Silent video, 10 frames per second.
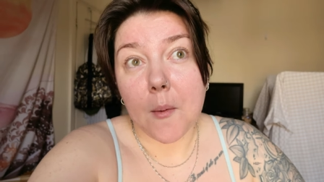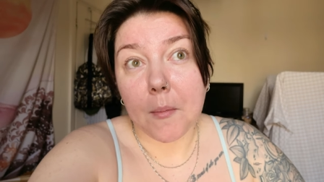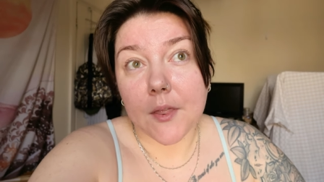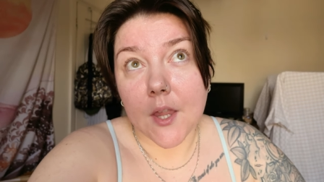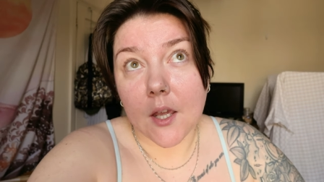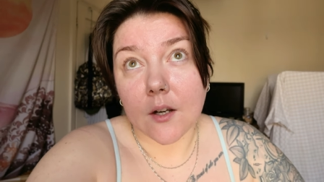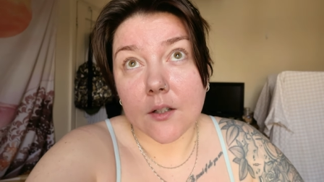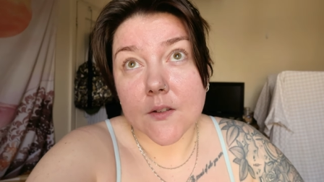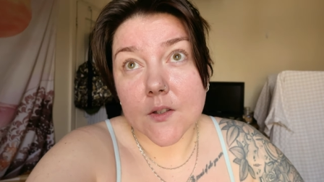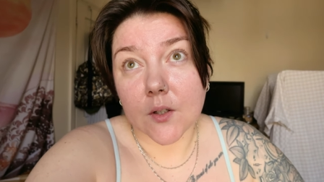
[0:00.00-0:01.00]
But then I
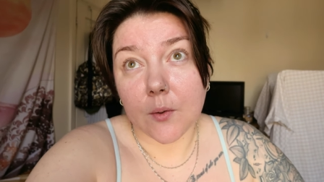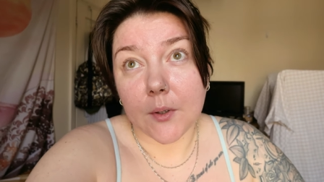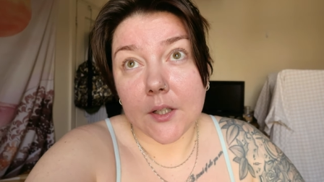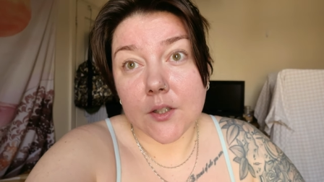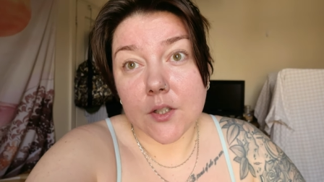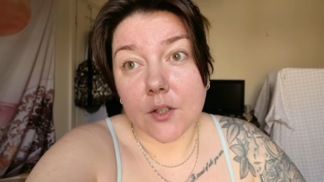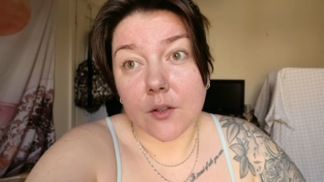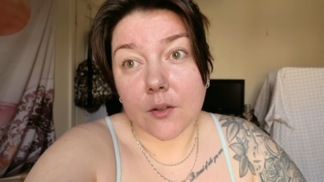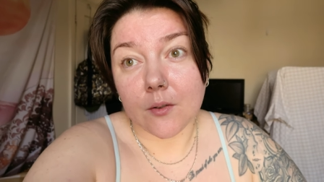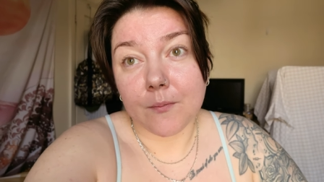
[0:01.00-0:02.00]
need to go
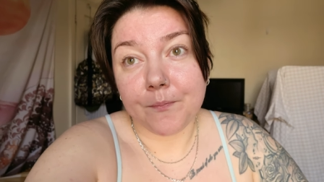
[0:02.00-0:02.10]
into